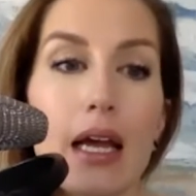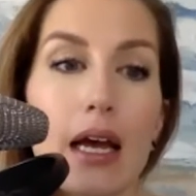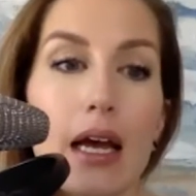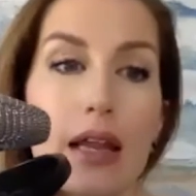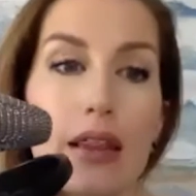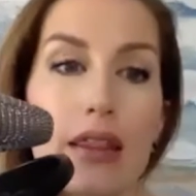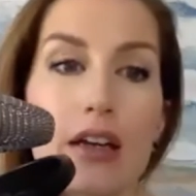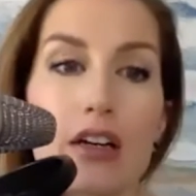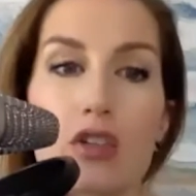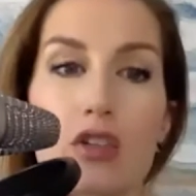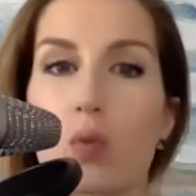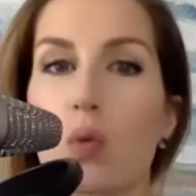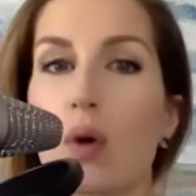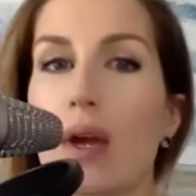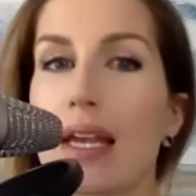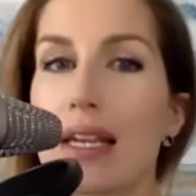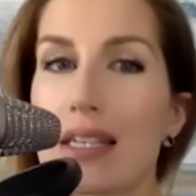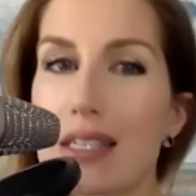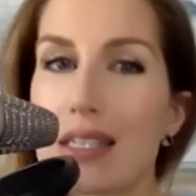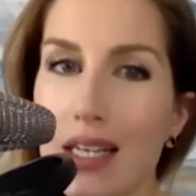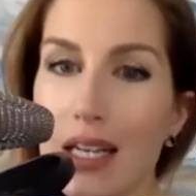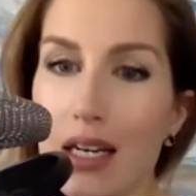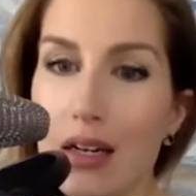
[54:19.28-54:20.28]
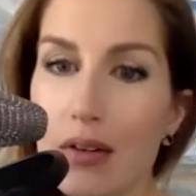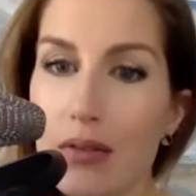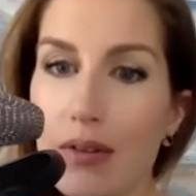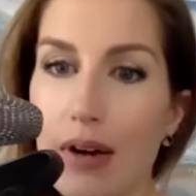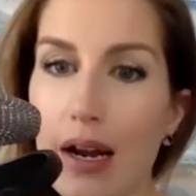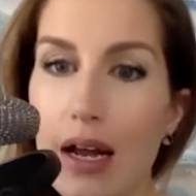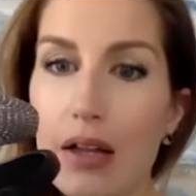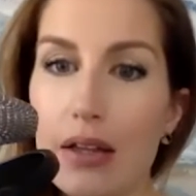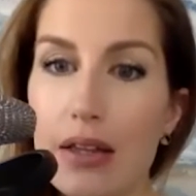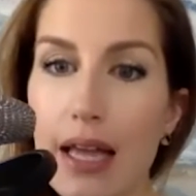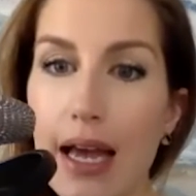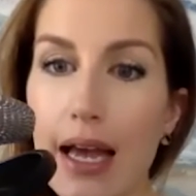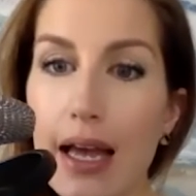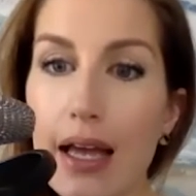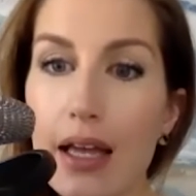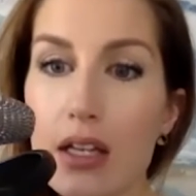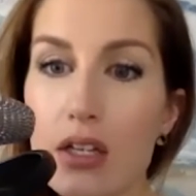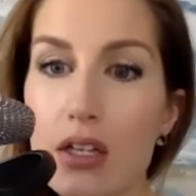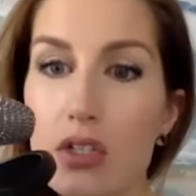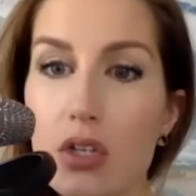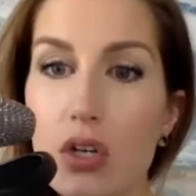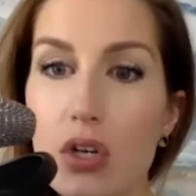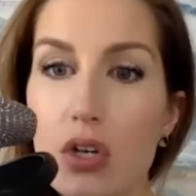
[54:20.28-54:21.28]
There's ways to get around
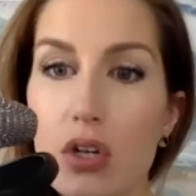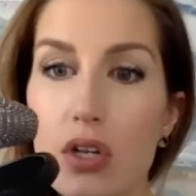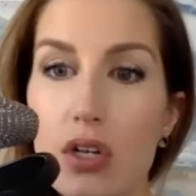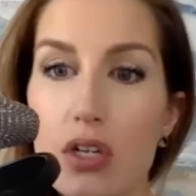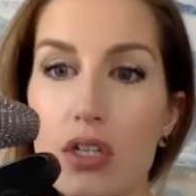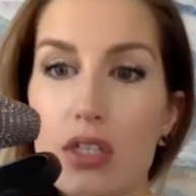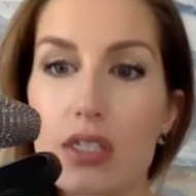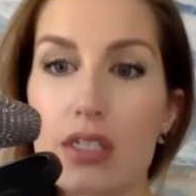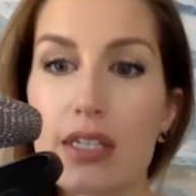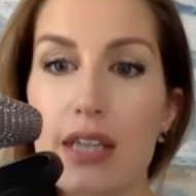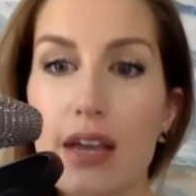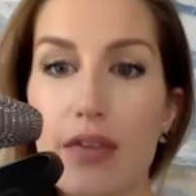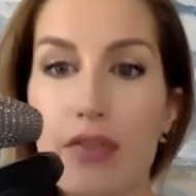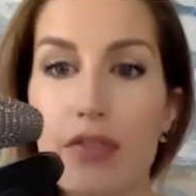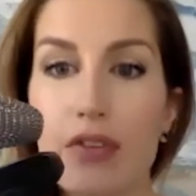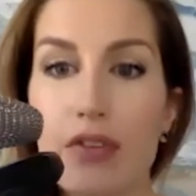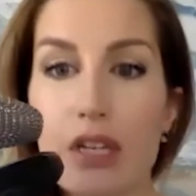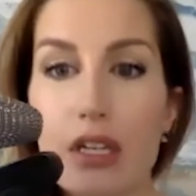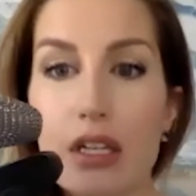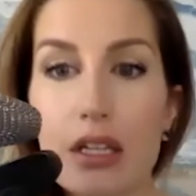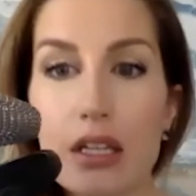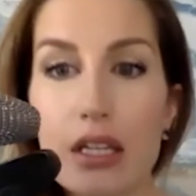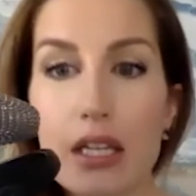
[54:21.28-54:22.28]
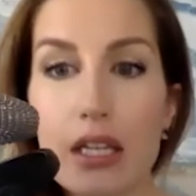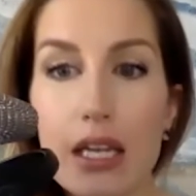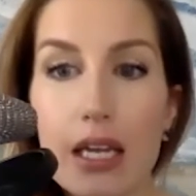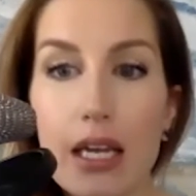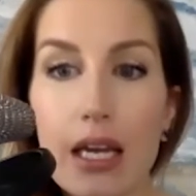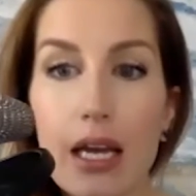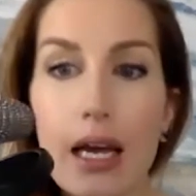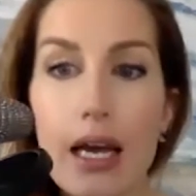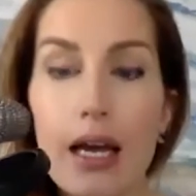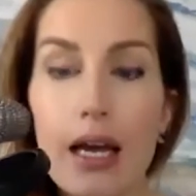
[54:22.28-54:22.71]
that. So there's definitely,